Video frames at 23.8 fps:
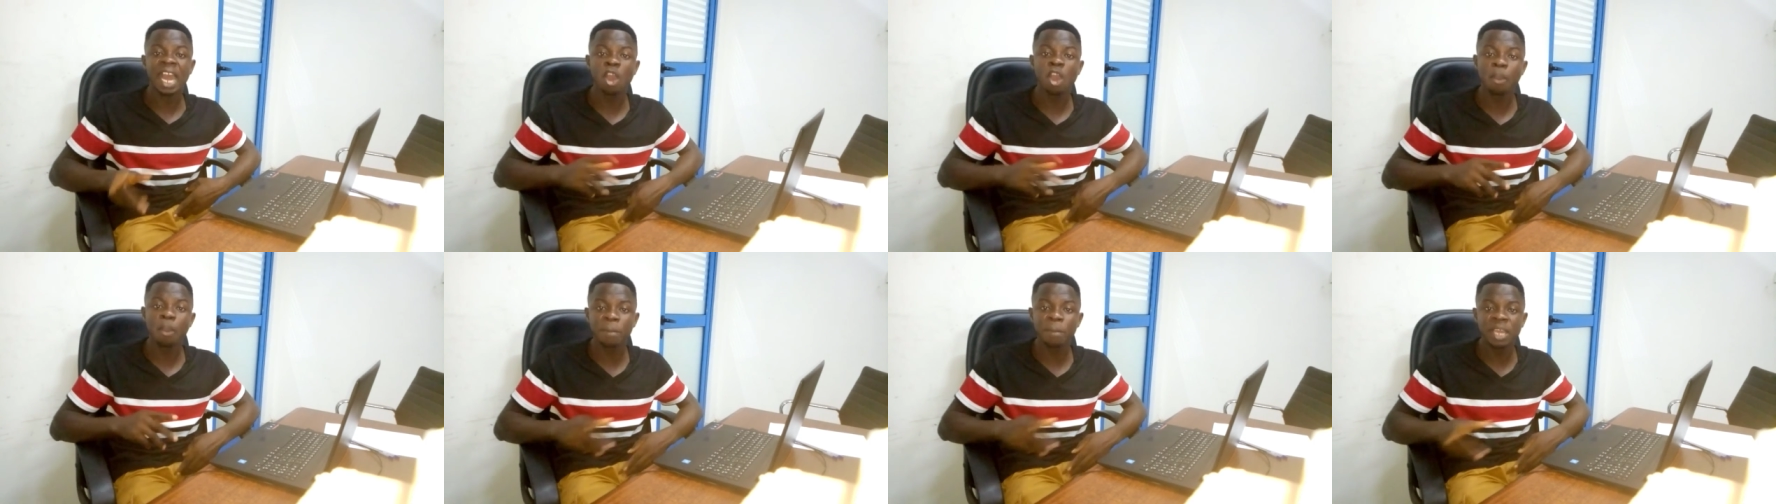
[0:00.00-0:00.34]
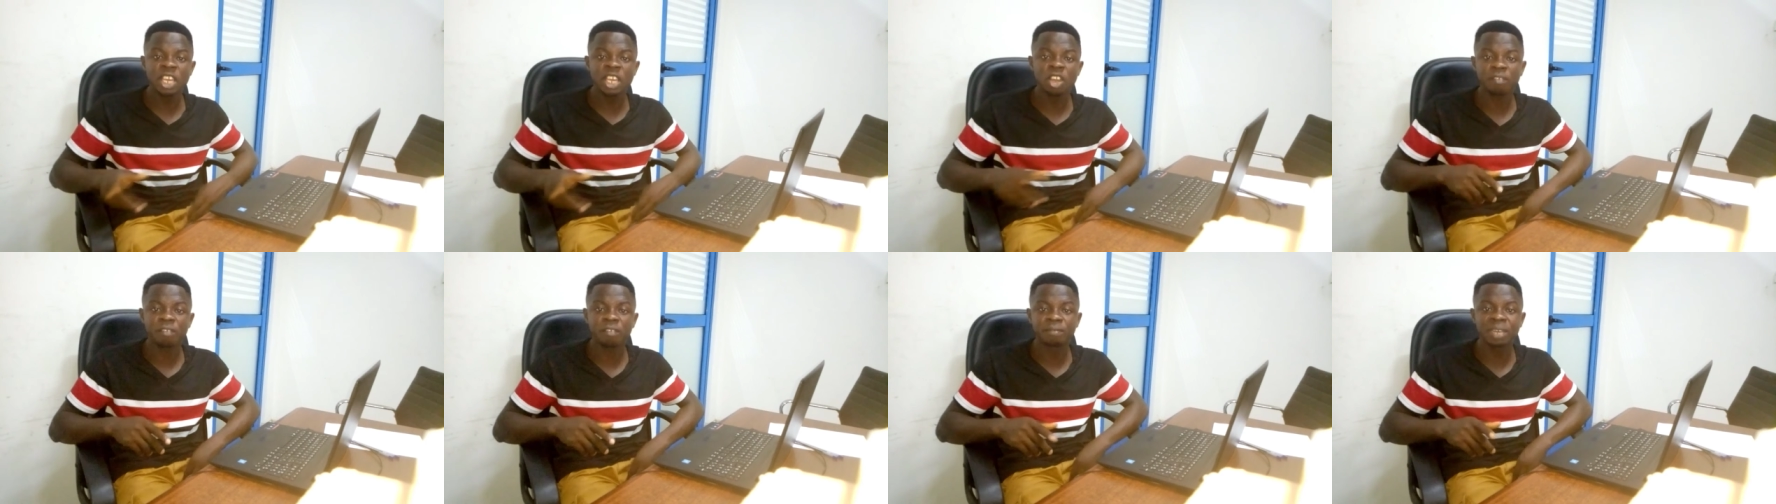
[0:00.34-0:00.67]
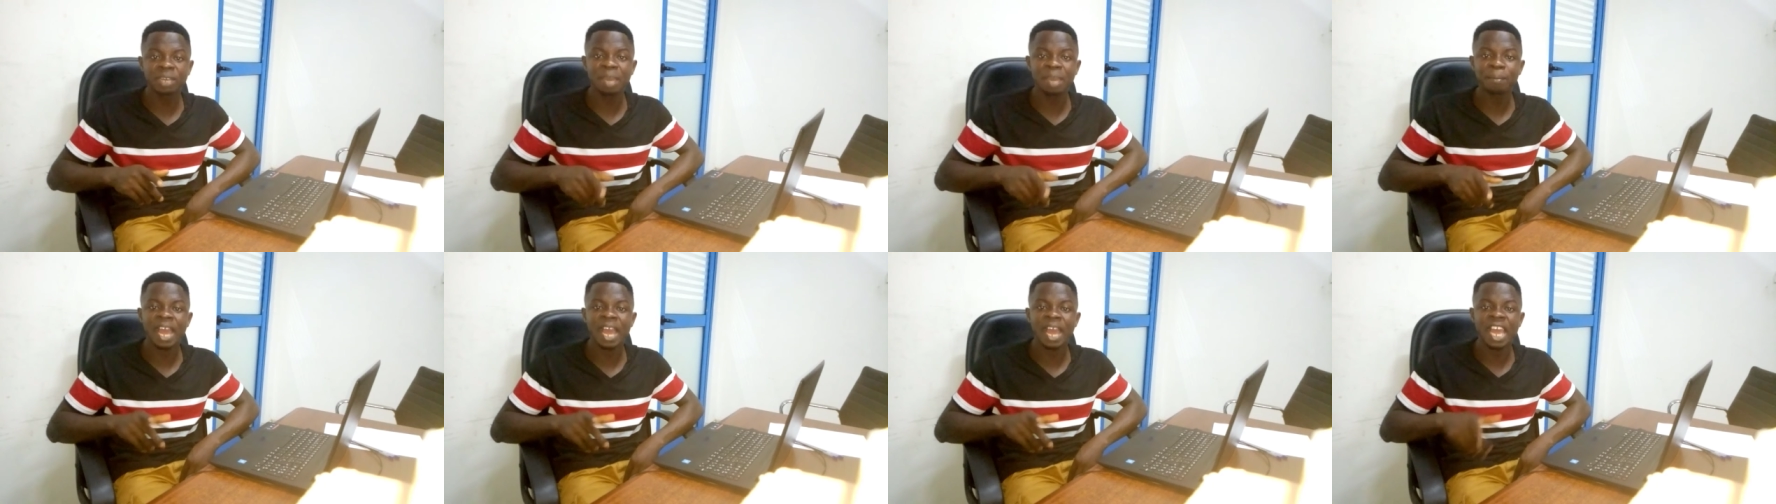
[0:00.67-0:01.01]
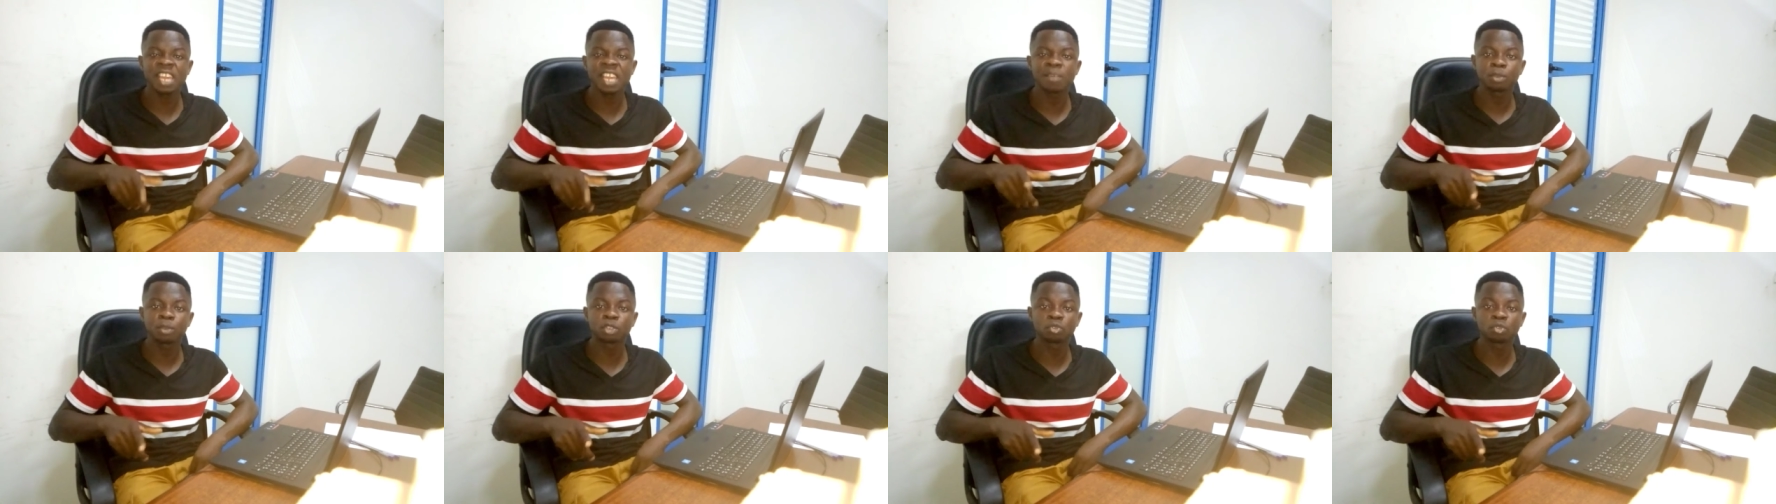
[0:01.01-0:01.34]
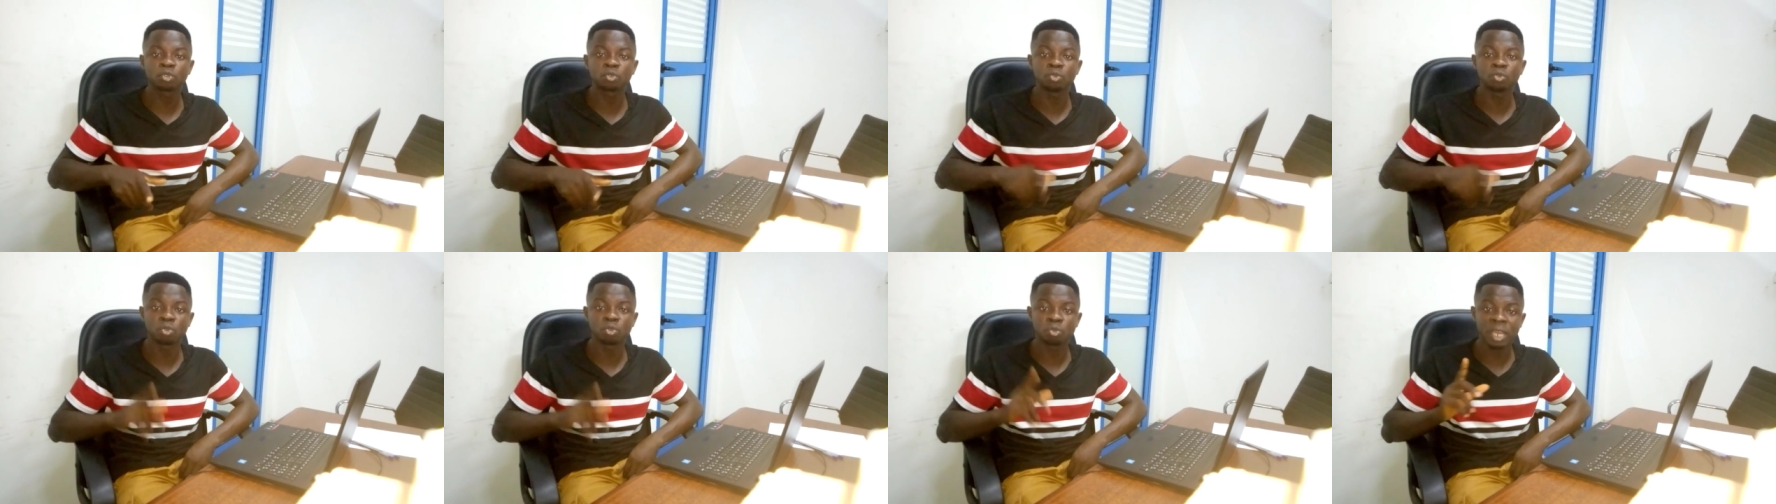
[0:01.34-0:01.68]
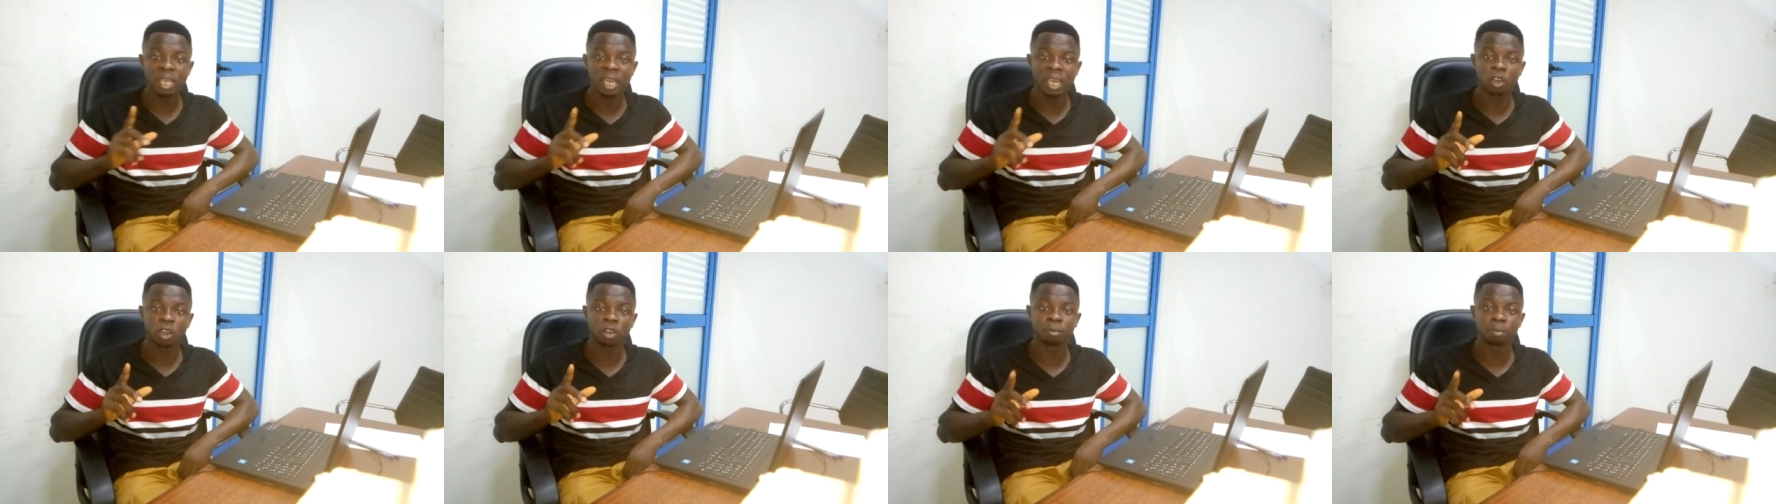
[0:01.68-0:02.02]
You check. If you don't believe
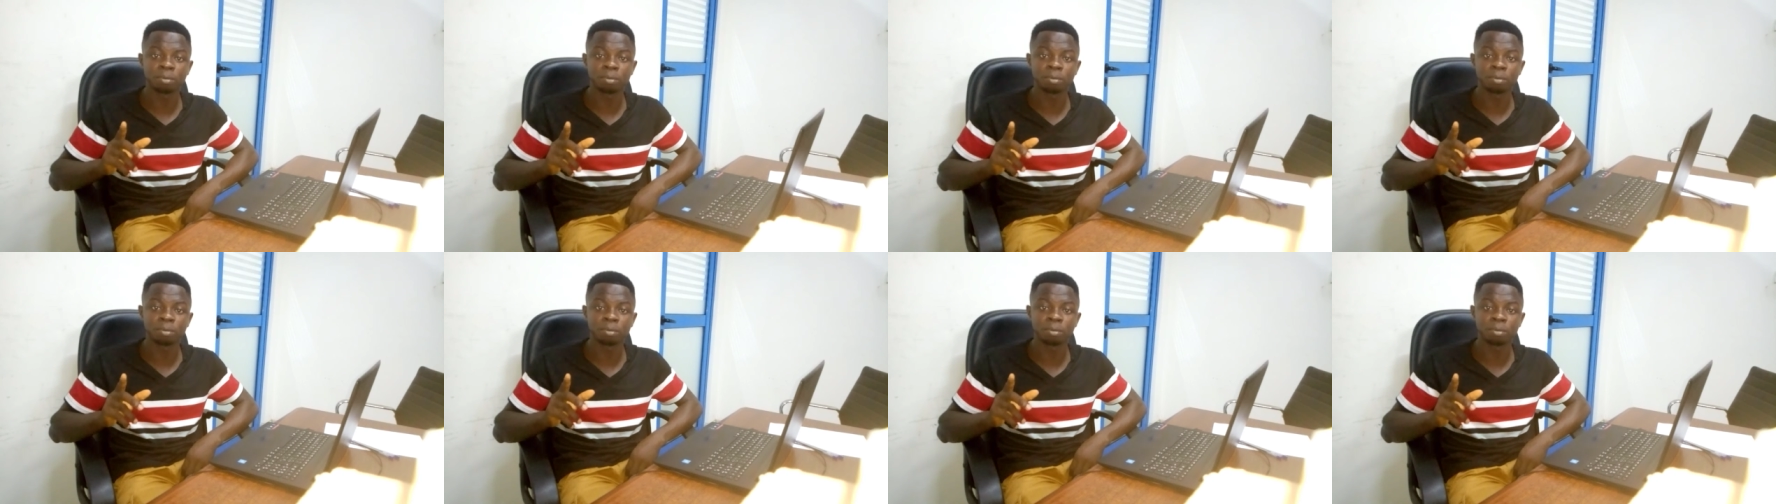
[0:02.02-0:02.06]
me,